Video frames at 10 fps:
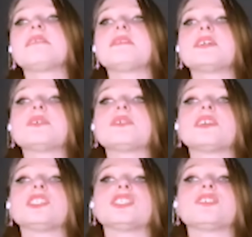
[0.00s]
of those
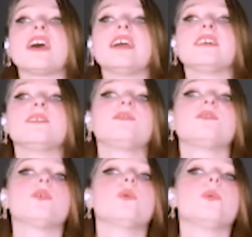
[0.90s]
are just kind of
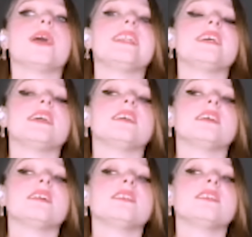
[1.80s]
waiting
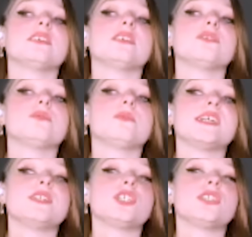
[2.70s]
until you
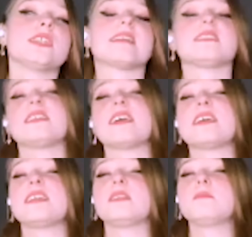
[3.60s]
reach that state in